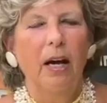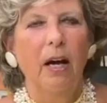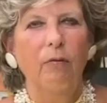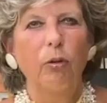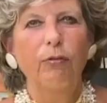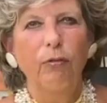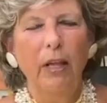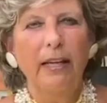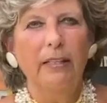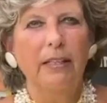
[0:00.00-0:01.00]
of
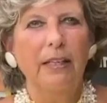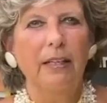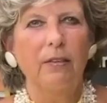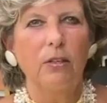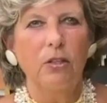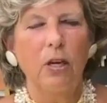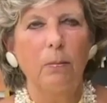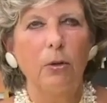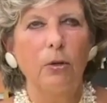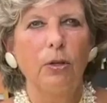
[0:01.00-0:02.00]
reflecting the
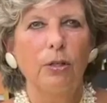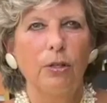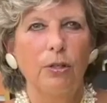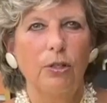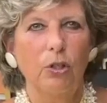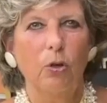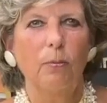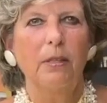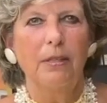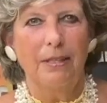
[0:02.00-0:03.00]
summer
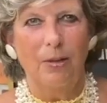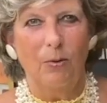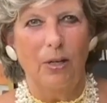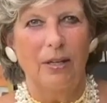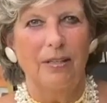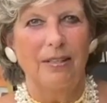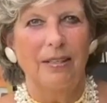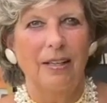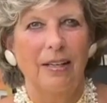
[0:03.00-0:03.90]
sermon series.